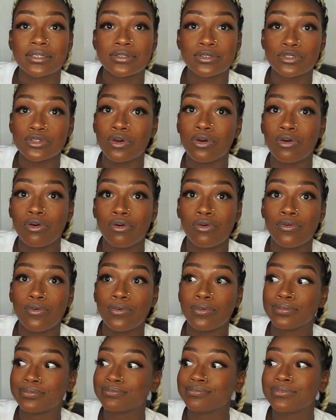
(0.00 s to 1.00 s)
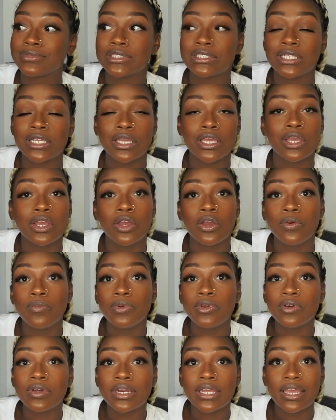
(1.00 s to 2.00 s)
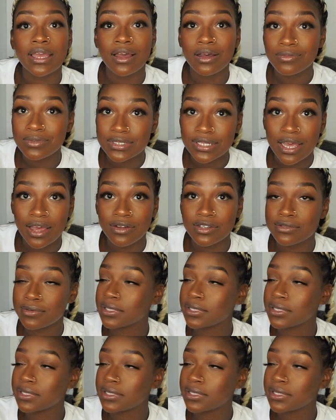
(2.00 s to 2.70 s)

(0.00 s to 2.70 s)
So we on the countdown.